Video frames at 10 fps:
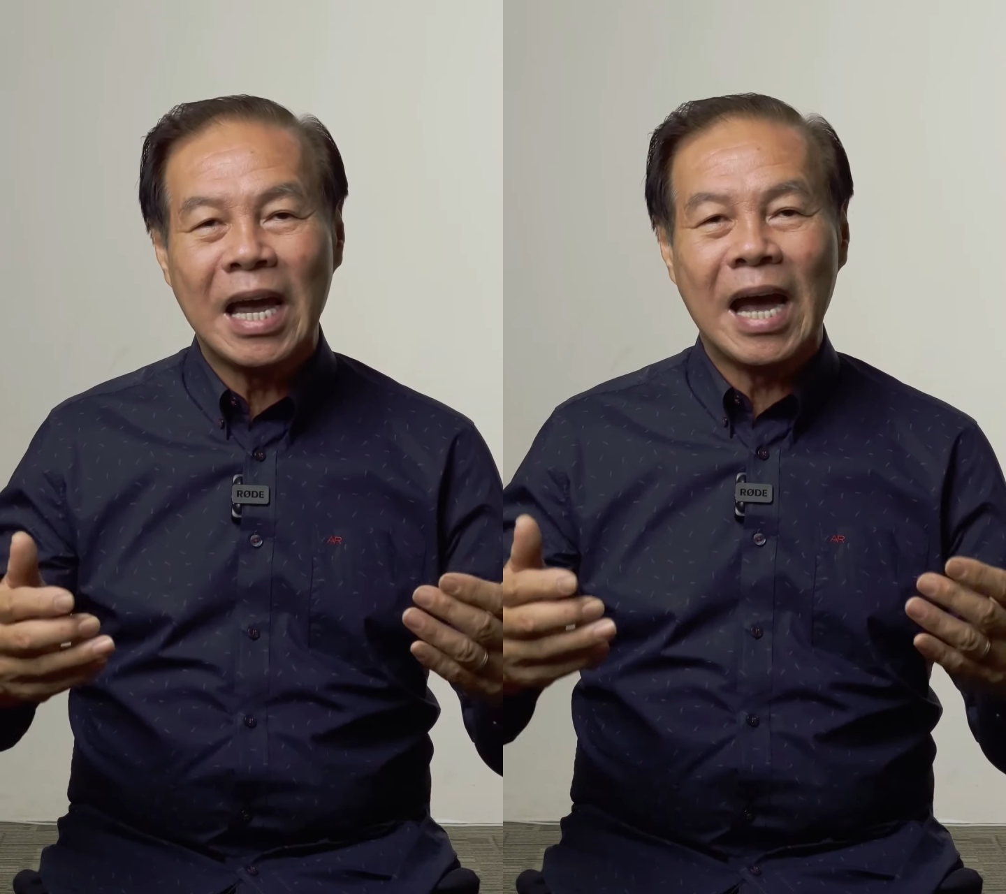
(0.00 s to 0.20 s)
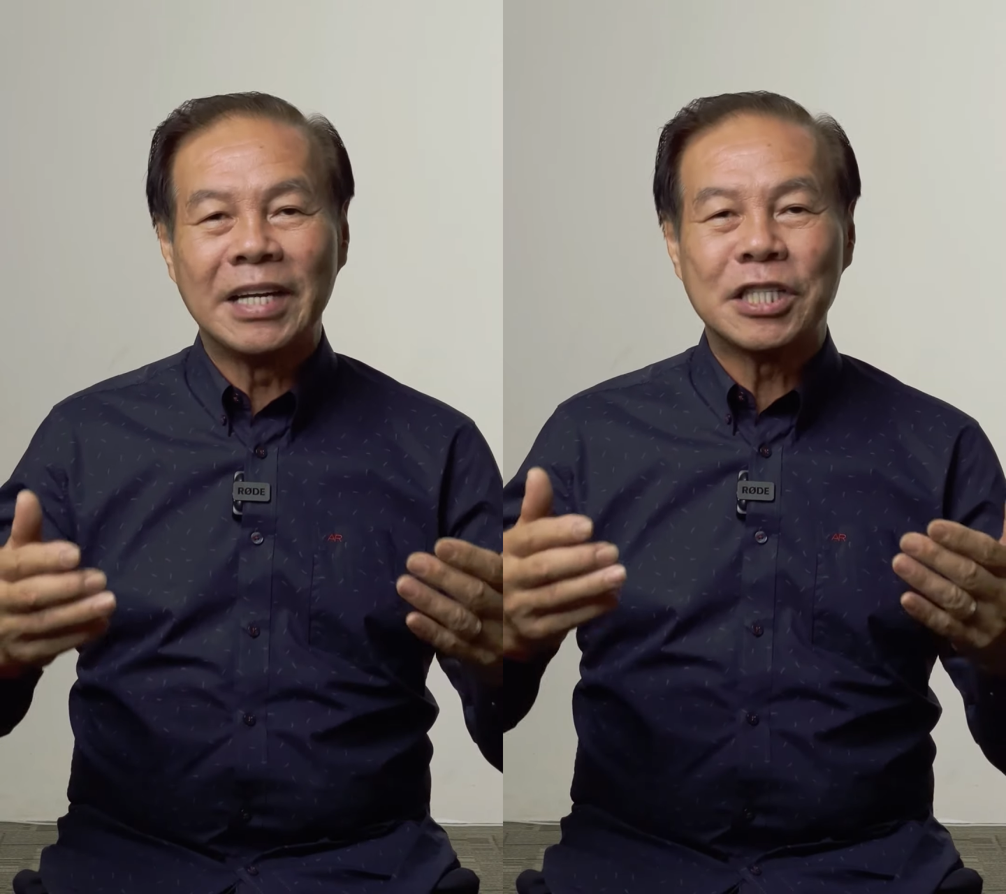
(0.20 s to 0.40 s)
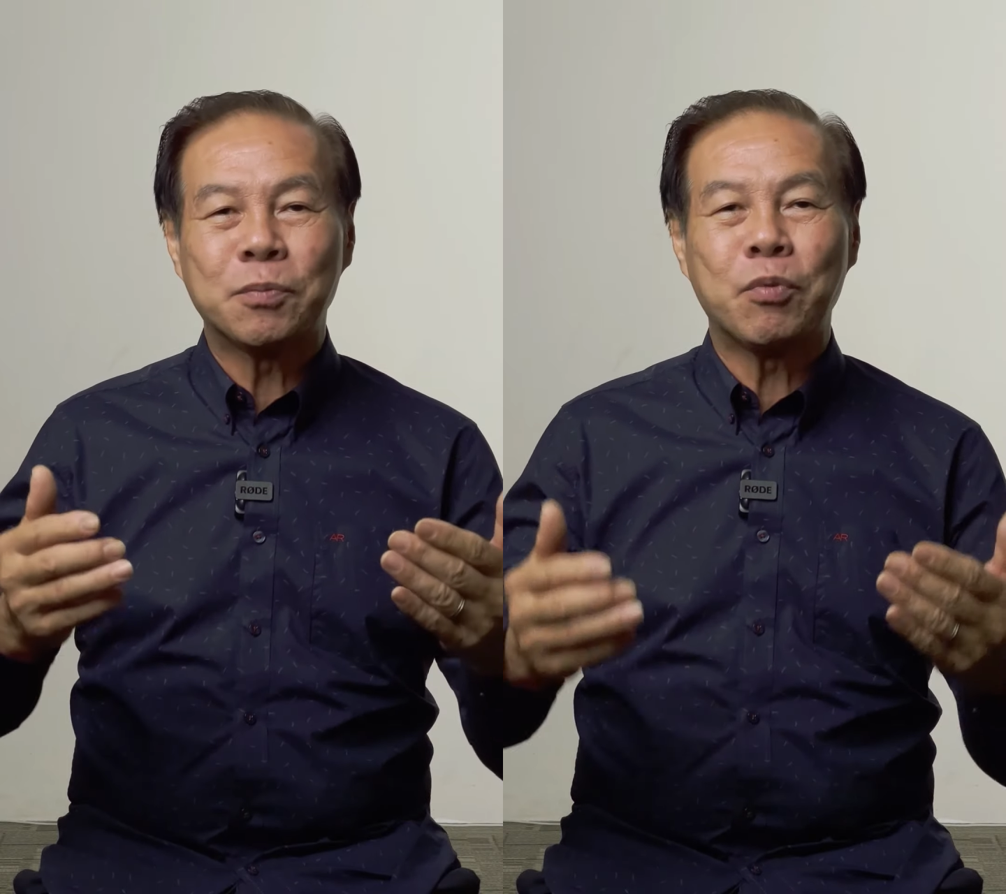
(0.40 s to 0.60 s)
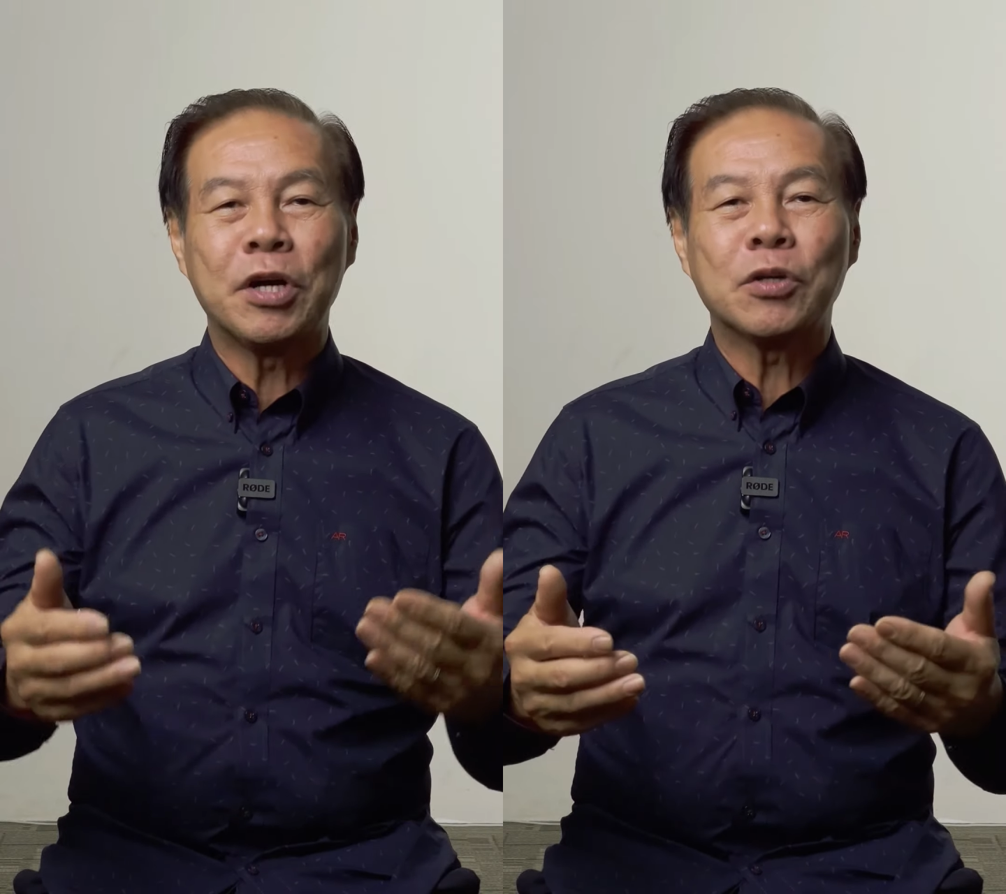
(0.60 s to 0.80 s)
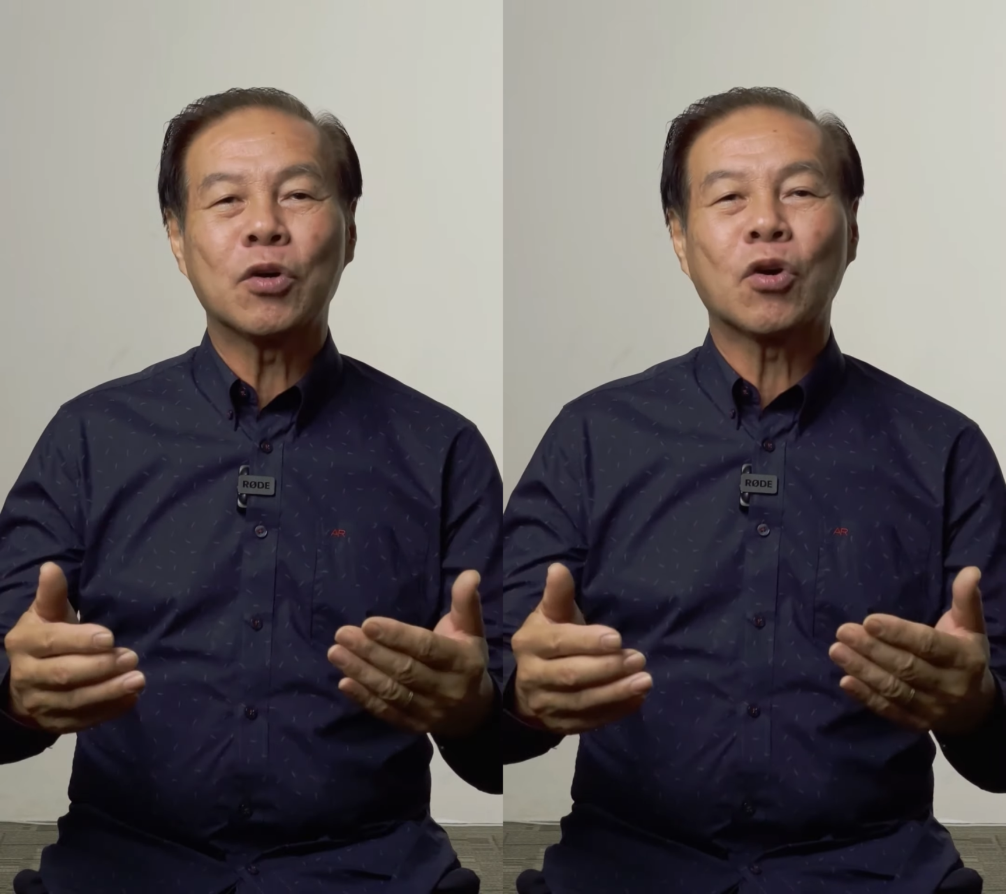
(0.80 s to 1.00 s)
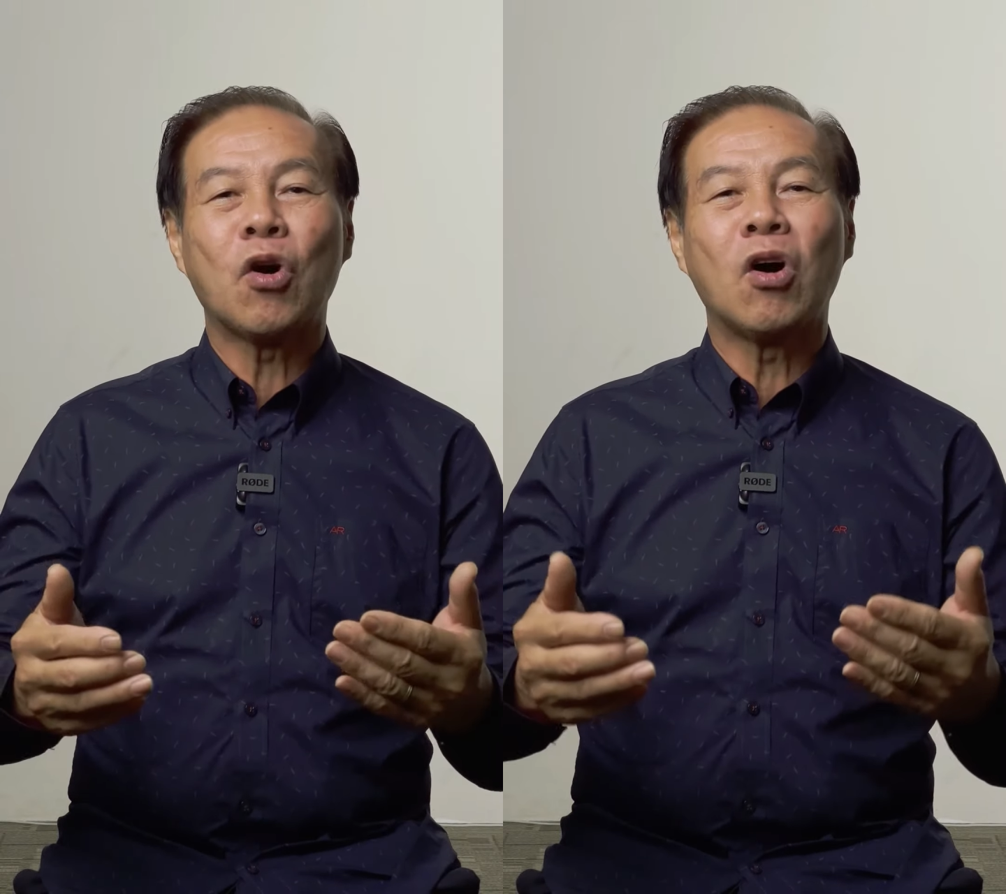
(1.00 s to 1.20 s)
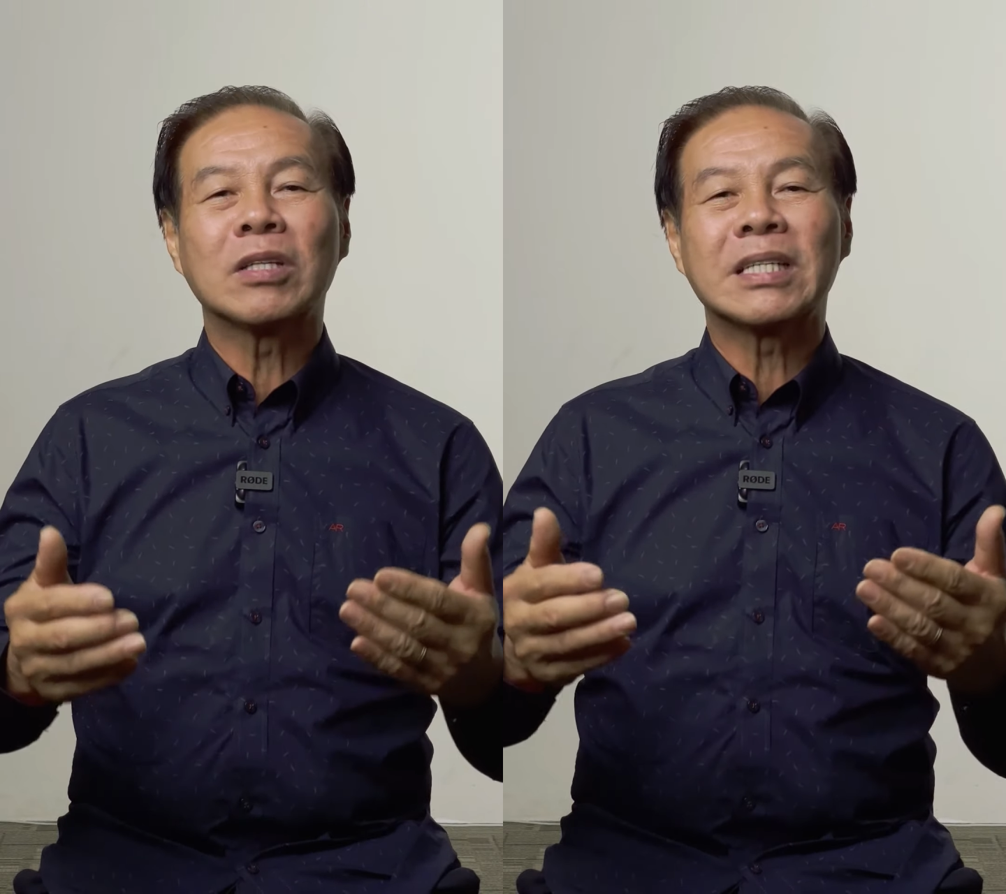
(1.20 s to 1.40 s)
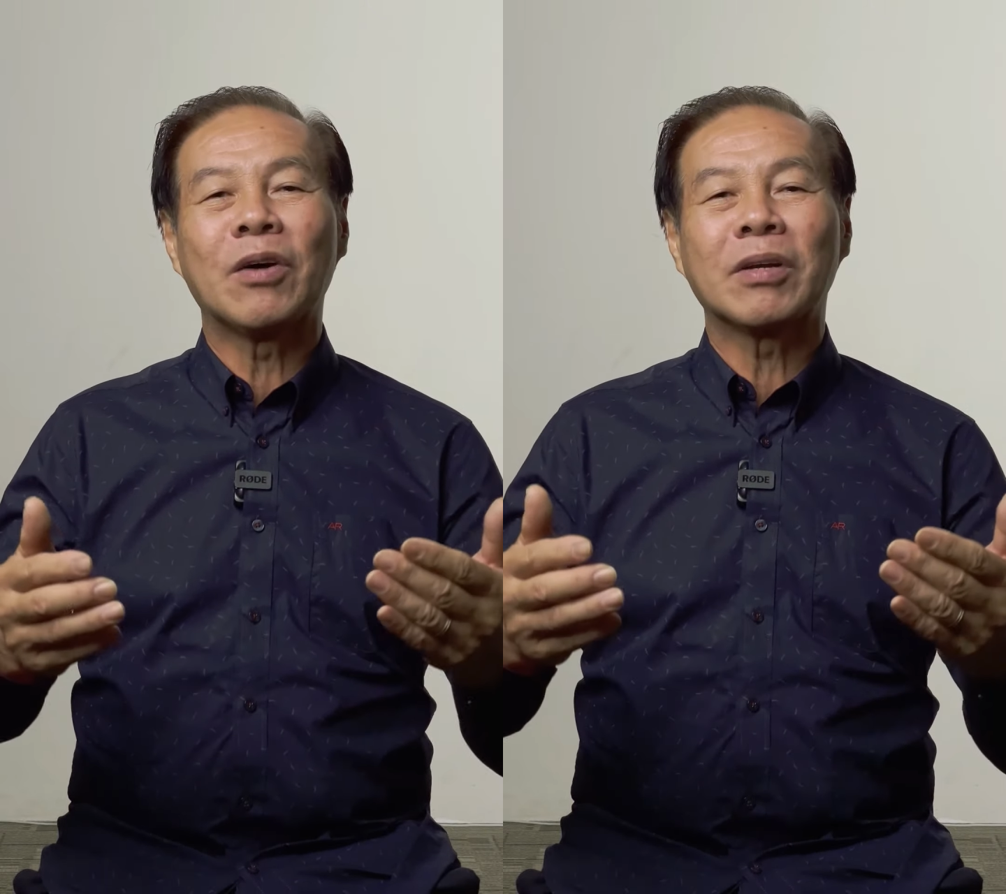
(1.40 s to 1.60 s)
and the Spirit who
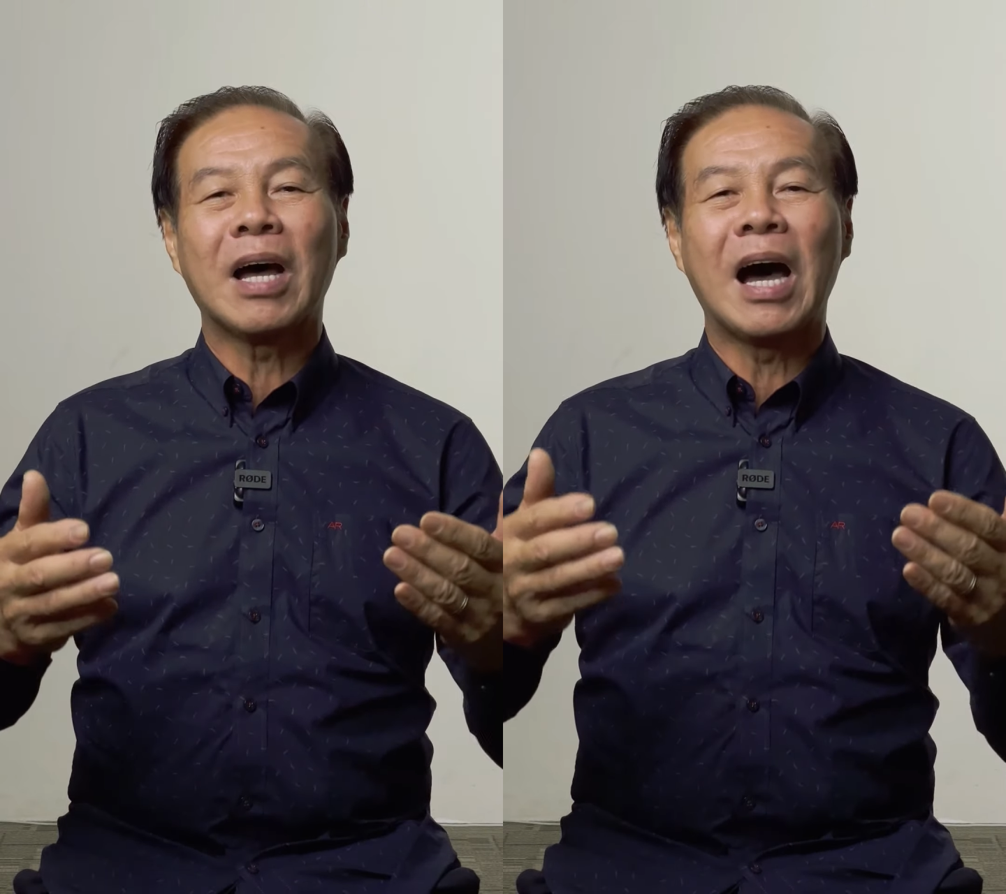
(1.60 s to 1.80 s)
calls out,